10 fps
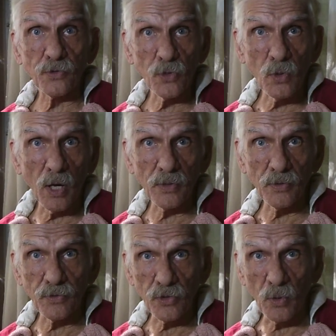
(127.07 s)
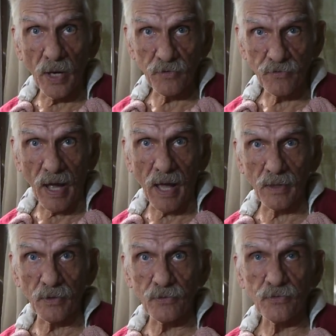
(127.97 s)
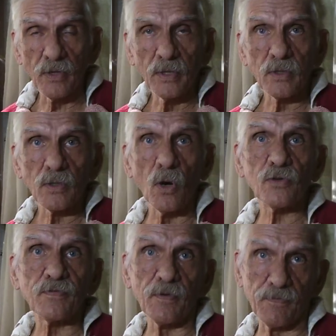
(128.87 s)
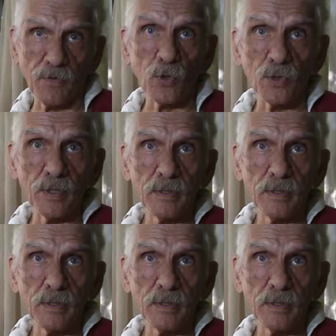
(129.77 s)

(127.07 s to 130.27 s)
200 US dollars, goes for food.